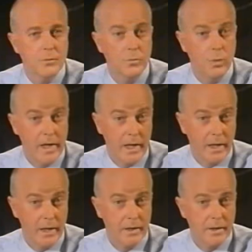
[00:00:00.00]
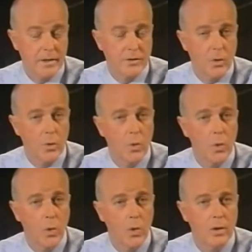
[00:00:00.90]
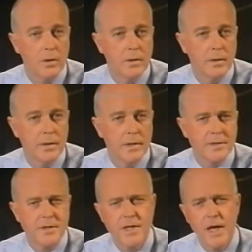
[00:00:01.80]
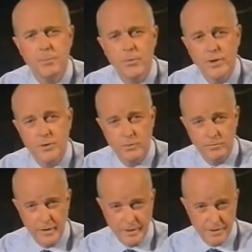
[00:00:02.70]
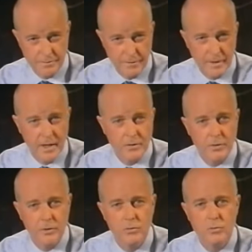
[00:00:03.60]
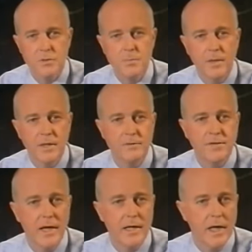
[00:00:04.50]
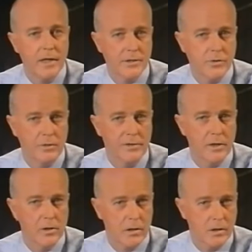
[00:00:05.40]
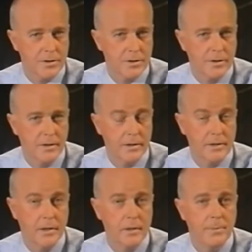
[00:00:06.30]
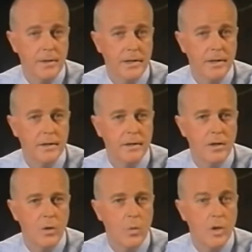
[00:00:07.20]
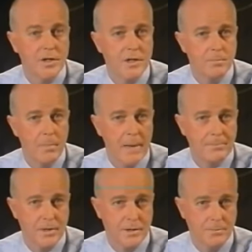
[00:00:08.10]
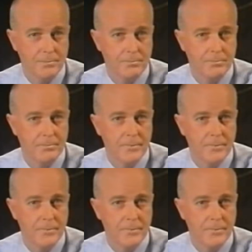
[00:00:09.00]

Winning is all. It's a sad point to have reached for a country that always believed a catastrophic loss at Gallipoli was its baptism.